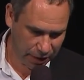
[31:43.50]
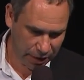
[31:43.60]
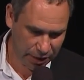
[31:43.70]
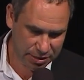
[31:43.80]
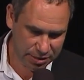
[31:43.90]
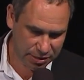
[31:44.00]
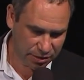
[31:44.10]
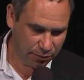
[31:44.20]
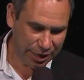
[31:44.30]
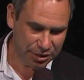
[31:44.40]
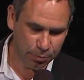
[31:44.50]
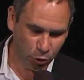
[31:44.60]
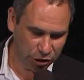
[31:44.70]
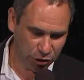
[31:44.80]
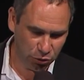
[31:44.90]
It's quite
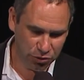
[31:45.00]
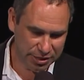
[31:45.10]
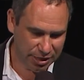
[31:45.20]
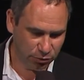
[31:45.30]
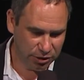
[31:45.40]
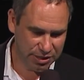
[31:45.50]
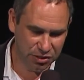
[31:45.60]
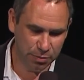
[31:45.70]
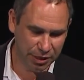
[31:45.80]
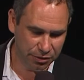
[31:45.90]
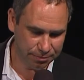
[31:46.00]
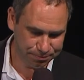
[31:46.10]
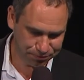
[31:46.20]
important to understand what does it mean.